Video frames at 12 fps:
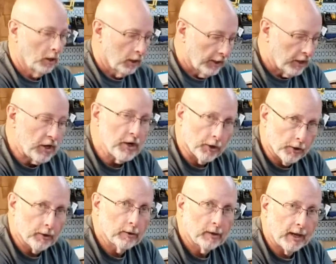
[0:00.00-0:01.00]

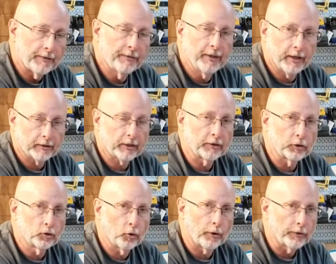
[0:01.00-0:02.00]
here on the
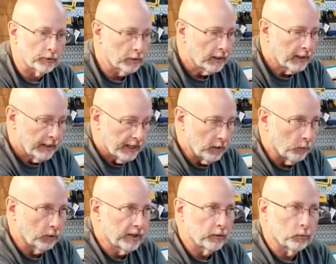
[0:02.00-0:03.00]
joiner, and it will
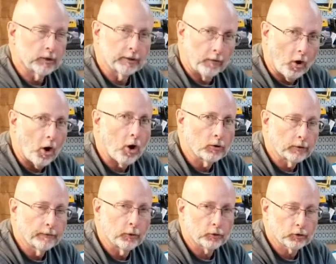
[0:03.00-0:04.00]
get rid of all of
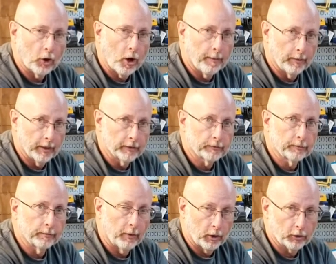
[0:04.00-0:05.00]
those saw blades
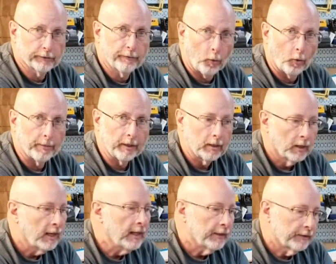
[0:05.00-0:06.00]
marks for me.
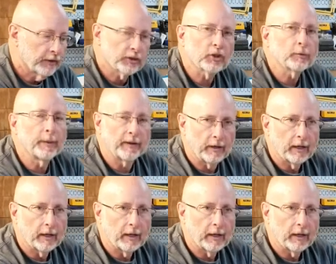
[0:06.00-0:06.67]
This has been